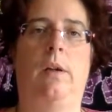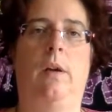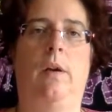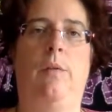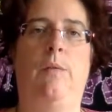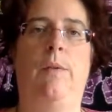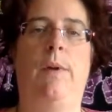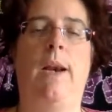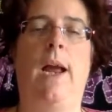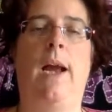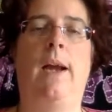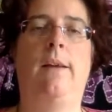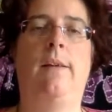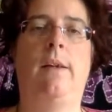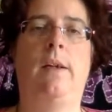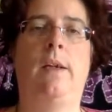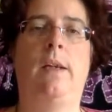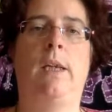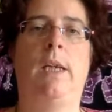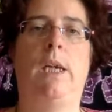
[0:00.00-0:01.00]

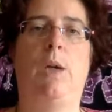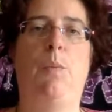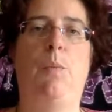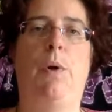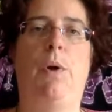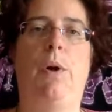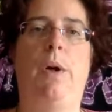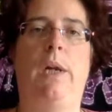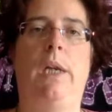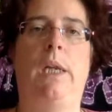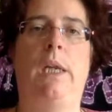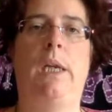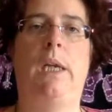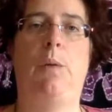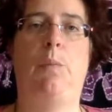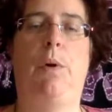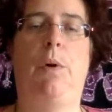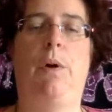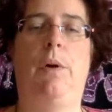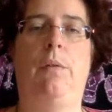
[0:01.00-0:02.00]
relaxing deeper and
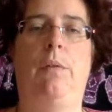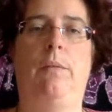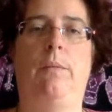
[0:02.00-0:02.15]
deeper.